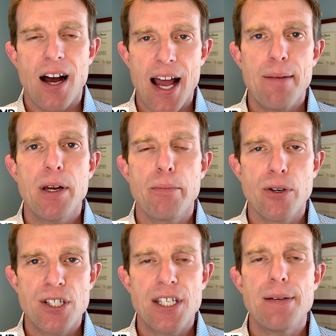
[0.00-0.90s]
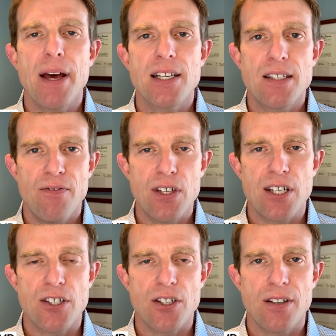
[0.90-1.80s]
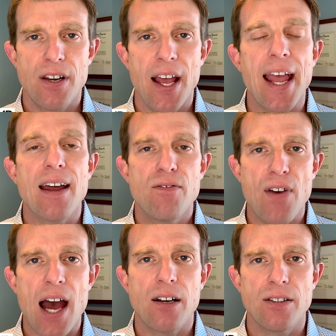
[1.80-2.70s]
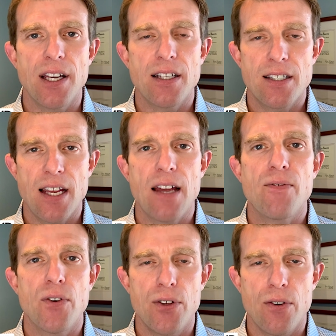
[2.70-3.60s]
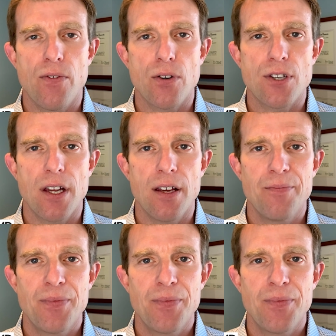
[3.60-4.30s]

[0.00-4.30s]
I am an emergency medicine physician and faculty at Stanford University.